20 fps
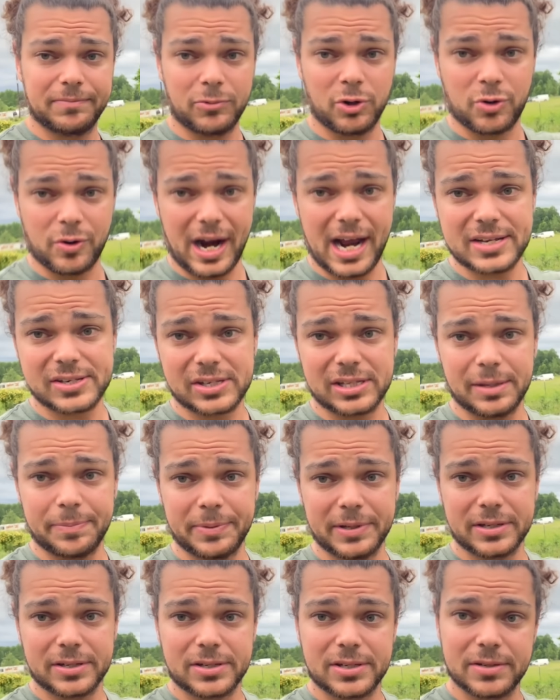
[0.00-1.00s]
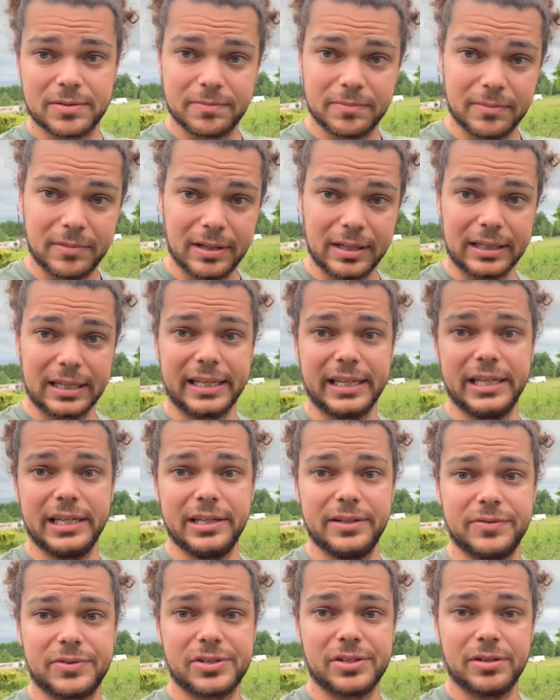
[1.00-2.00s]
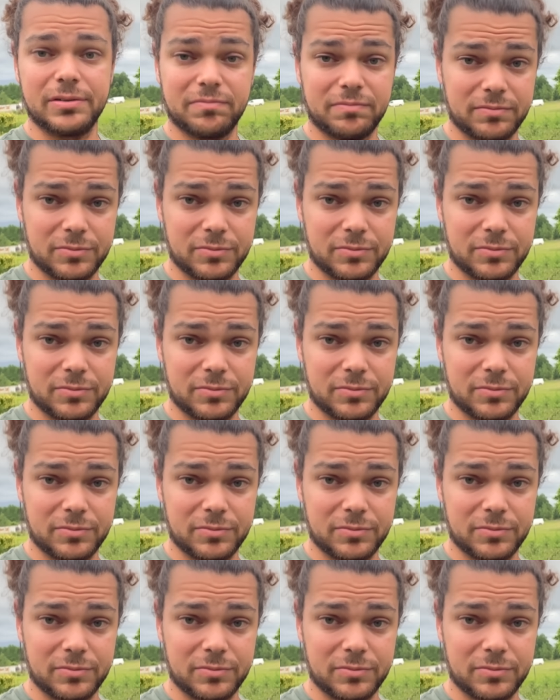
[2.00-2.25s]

grass clippings, leaves,